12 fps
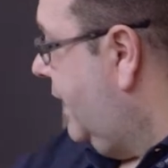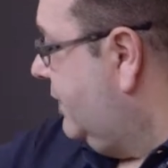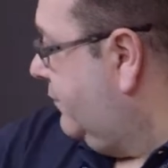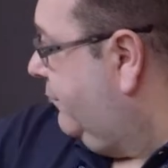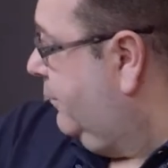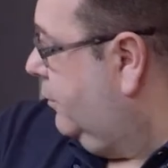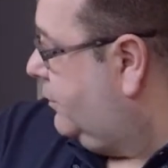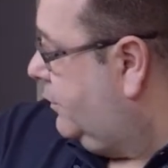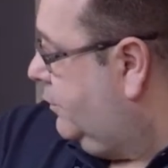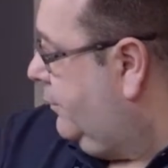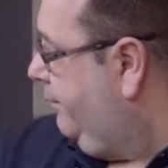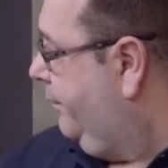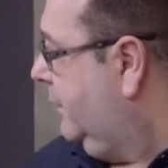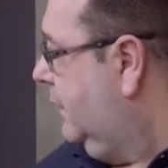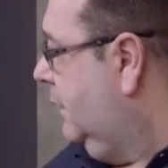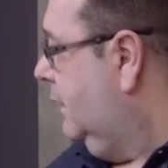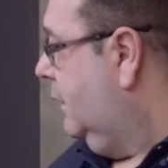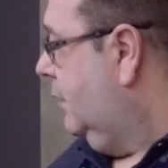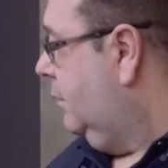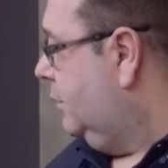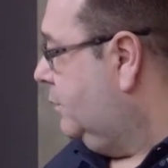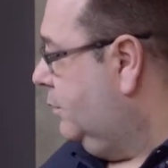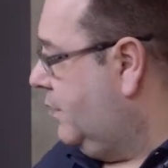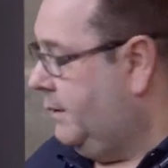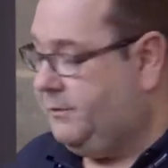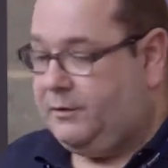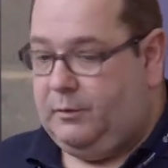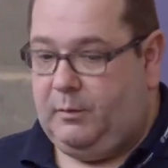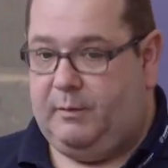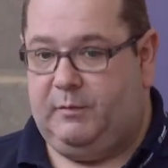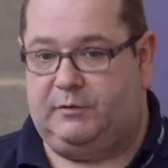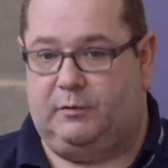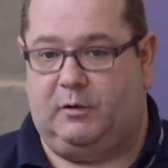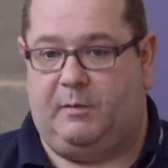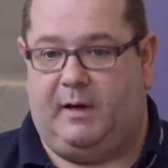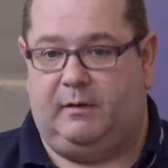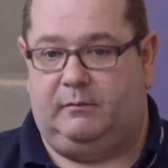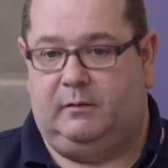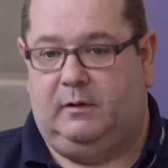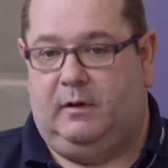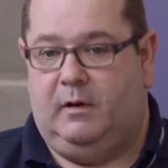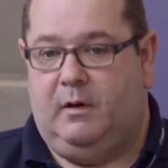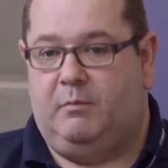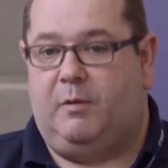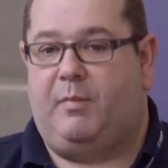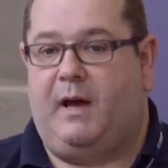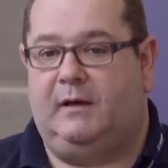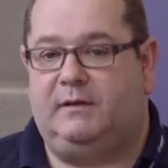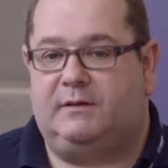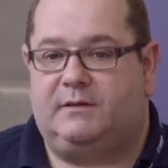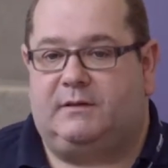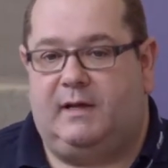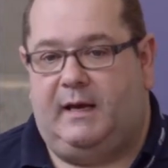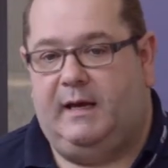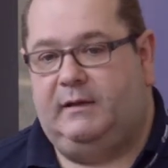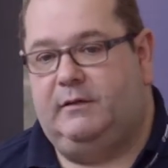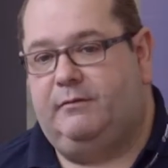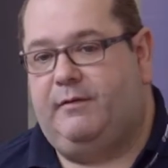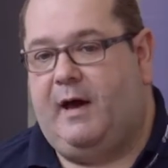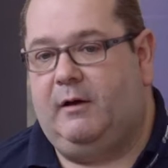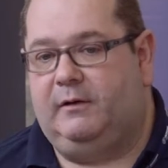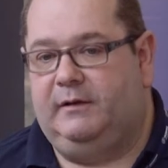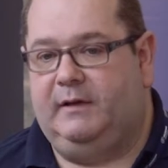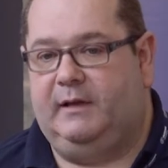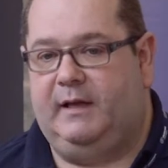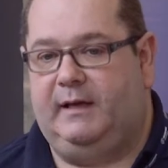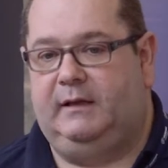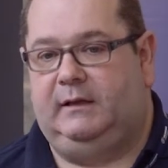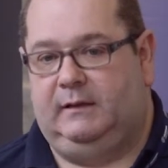has a foreshore, which we'll come to when we talk about propellers and the fouling that